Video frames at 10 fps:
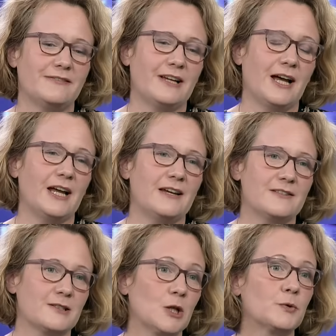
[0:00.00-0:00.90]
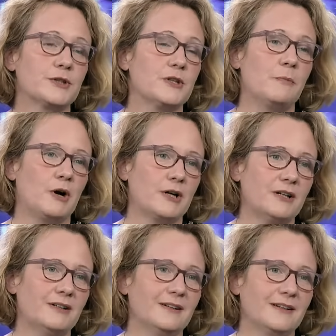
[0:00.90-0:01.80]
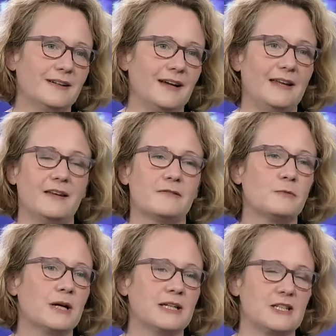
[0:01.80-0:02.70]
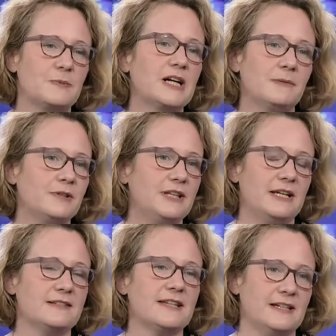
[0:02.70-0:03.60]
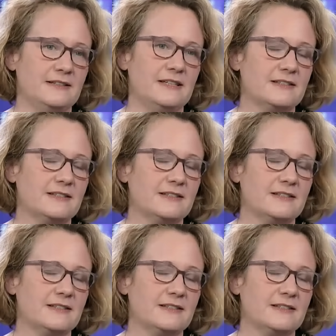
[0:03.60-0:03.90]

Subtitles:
AI has lowered the bar, and everyone has become a data scientist.